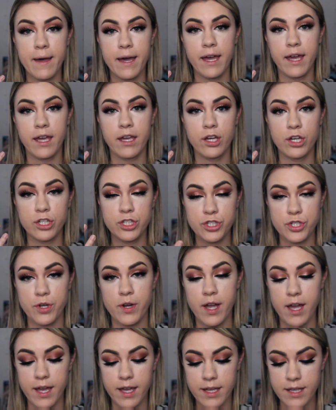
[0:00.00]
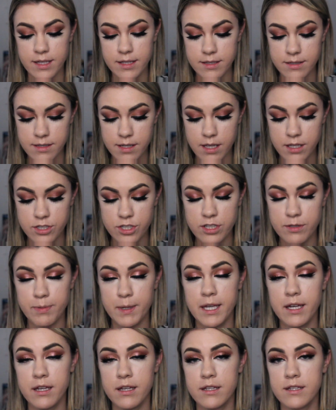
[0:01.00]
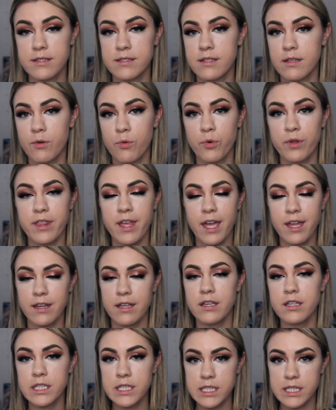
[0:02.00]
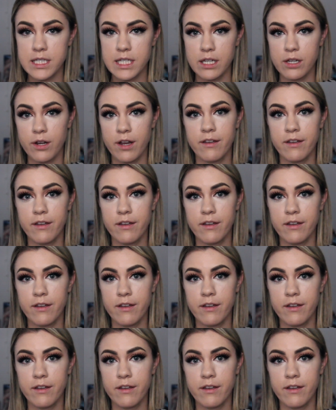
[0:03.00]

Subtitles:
my under eyes just because with any concealer,